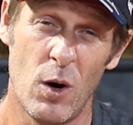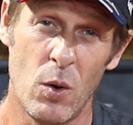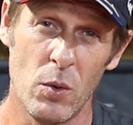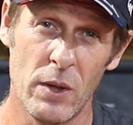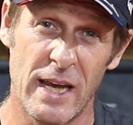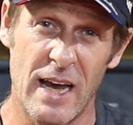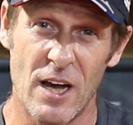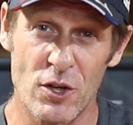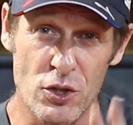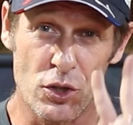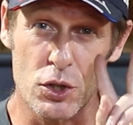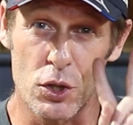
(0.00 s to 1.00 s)
only
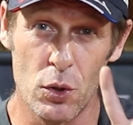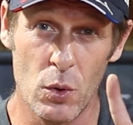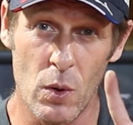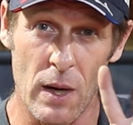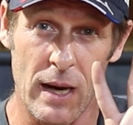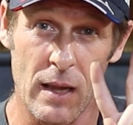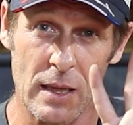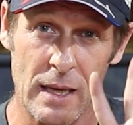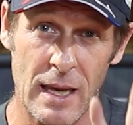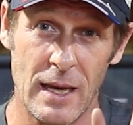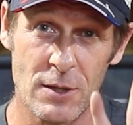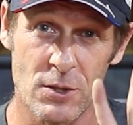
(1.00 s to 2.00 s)
got 2
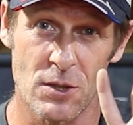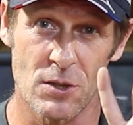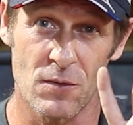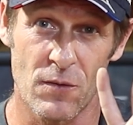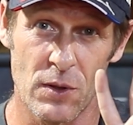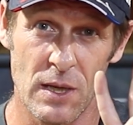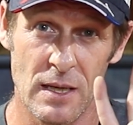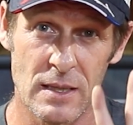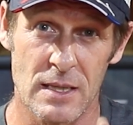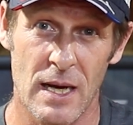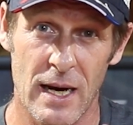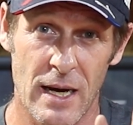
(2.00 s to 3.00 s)
allocations for the
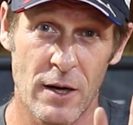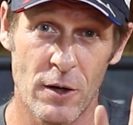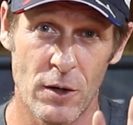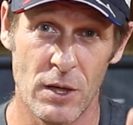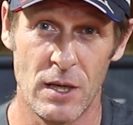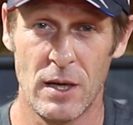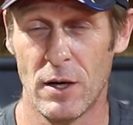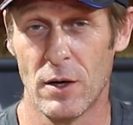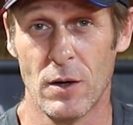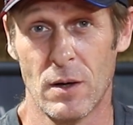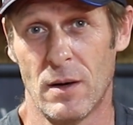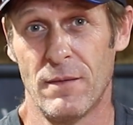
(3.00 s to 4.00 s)
entire
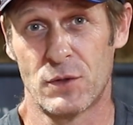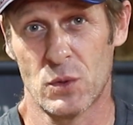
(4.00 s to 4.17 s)
year of